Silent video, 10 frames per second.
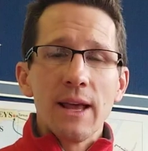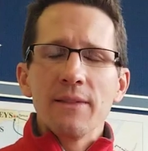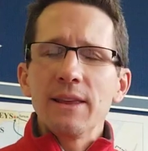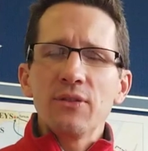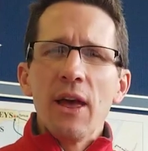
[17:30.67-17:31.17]

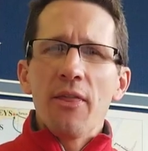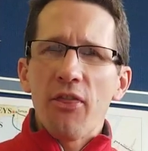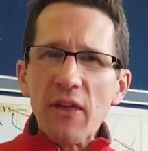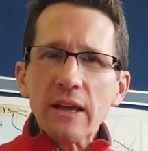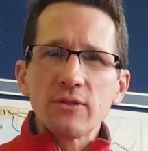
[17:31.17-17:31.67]
These
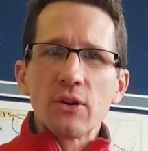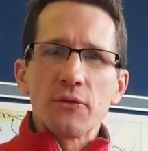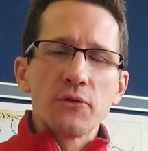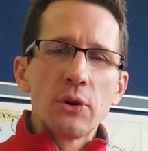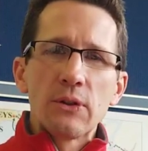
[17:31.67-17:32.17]
things that are
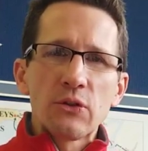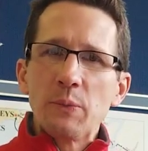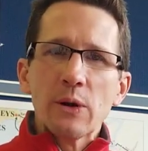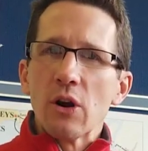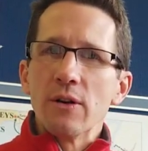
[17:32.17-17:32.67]
fruit of the
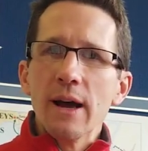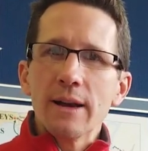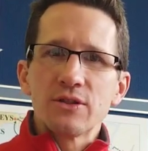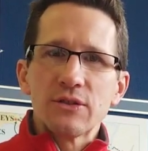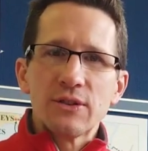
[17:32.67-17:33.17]
Spirit are not
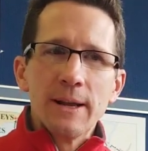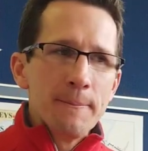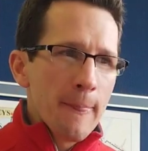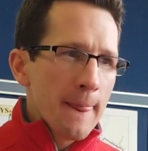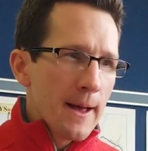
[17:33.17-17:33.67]
just
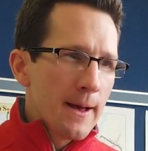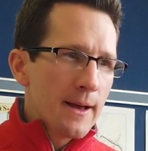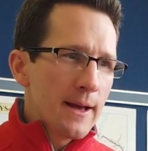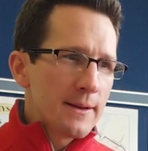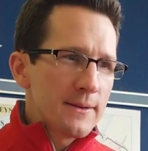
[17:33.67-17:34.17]

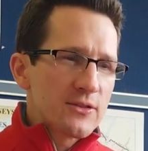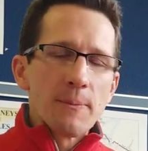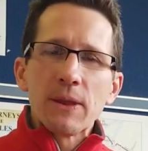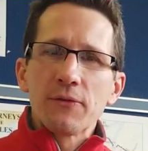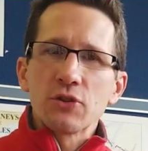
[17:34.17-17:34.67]

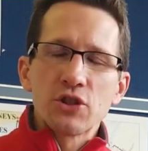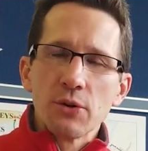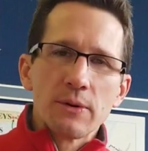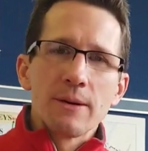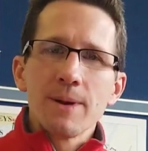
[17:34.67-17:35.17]
something for
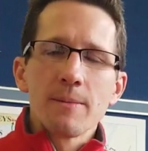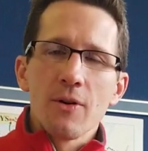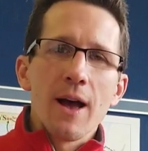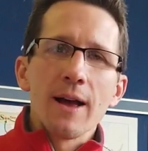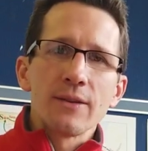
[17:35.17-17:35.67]
children to
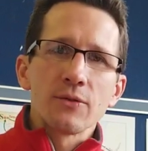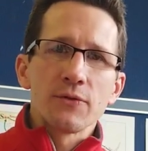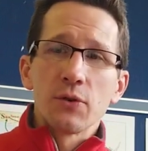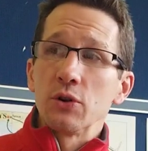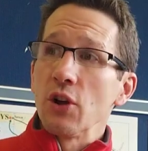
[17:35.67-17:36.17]
memorize or
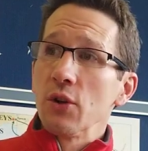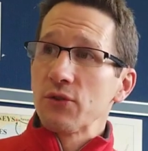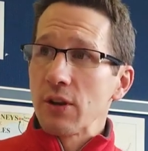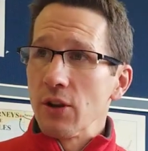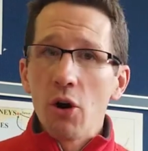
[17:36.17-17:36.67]
for adults
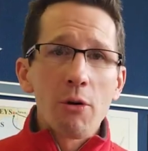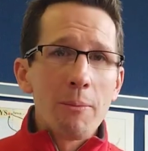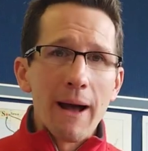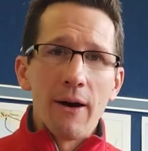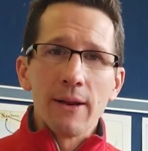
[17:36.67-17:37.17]
to know
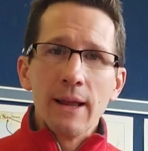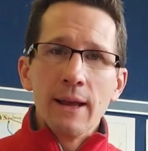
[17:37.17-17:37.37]
about.